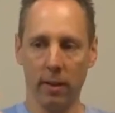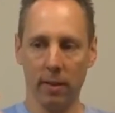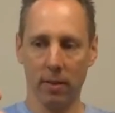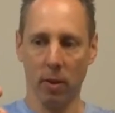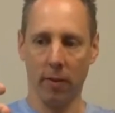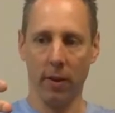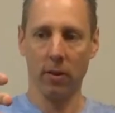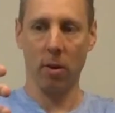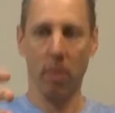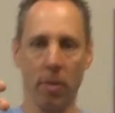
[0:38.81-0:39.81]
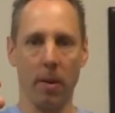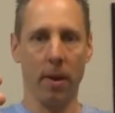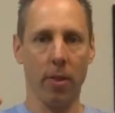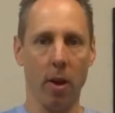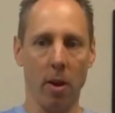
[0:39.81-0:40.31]
So if I start with my
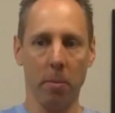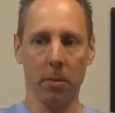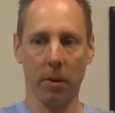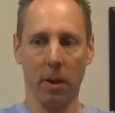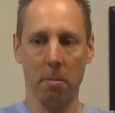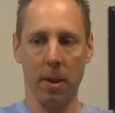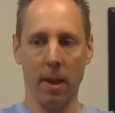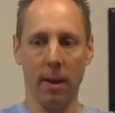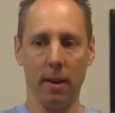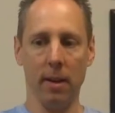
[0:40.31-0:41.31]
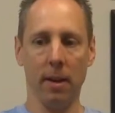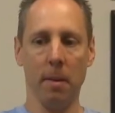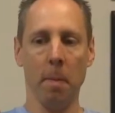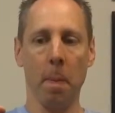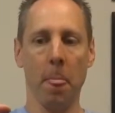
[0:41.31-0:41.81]
thumbs, I'm gonna bend
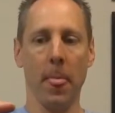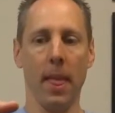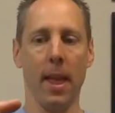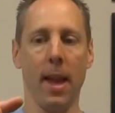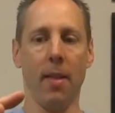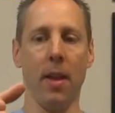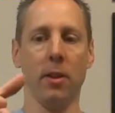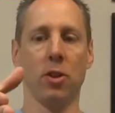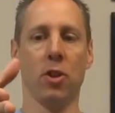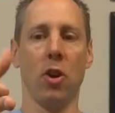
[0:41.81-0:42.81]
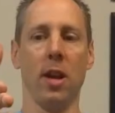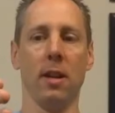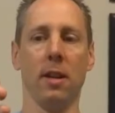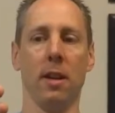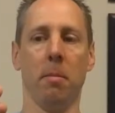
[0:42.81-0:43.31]
and then
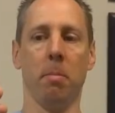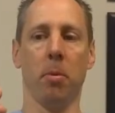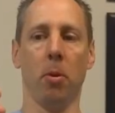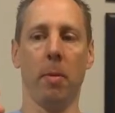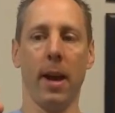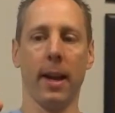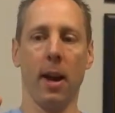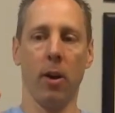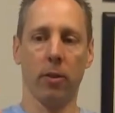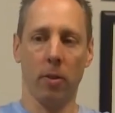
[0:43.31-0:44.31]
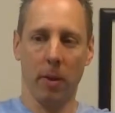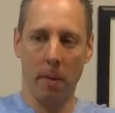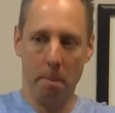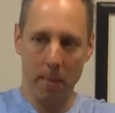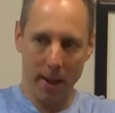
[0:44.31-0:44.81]
straighten and pull back out. So I'm gonna
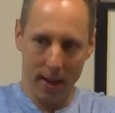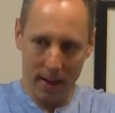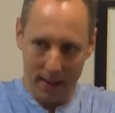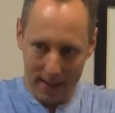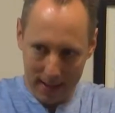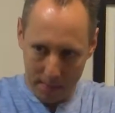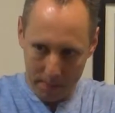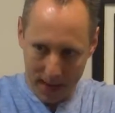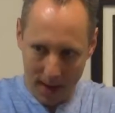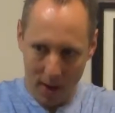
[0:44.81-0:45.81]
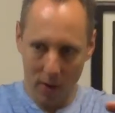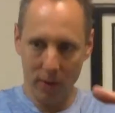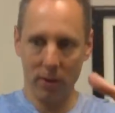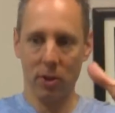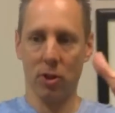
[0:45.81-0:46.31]
bend, dip
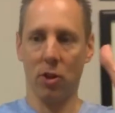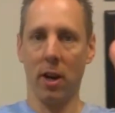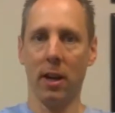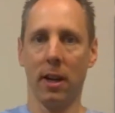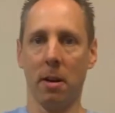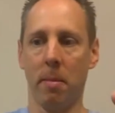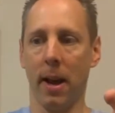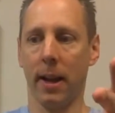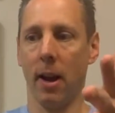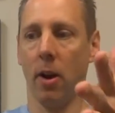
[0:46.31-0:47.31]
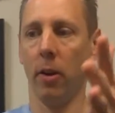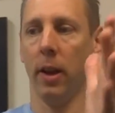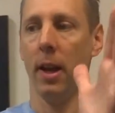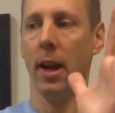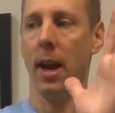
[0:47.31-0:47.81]
down, straighten and come back out.
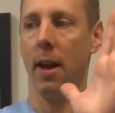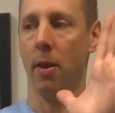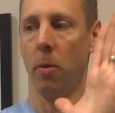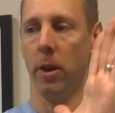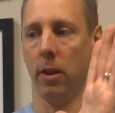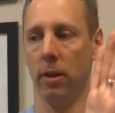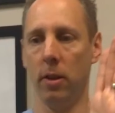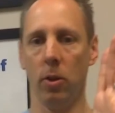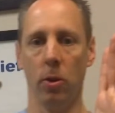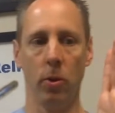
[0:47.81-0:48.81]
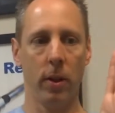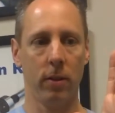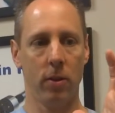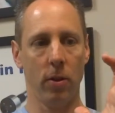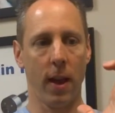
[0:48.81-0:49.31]
And then what you can do
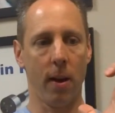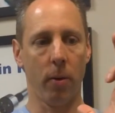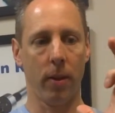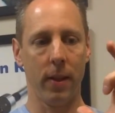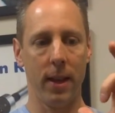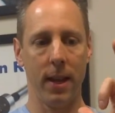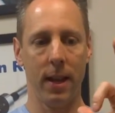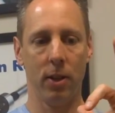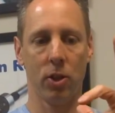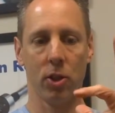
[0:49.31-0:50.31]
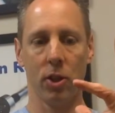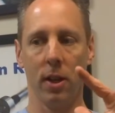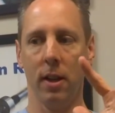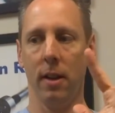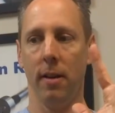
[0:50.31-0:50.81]
is do that with each
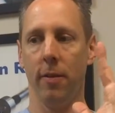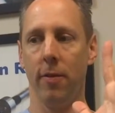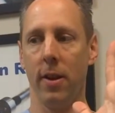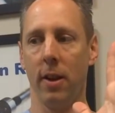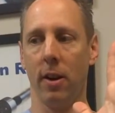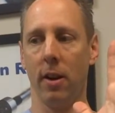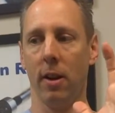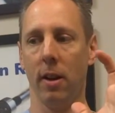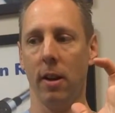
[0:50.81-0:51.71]
finger.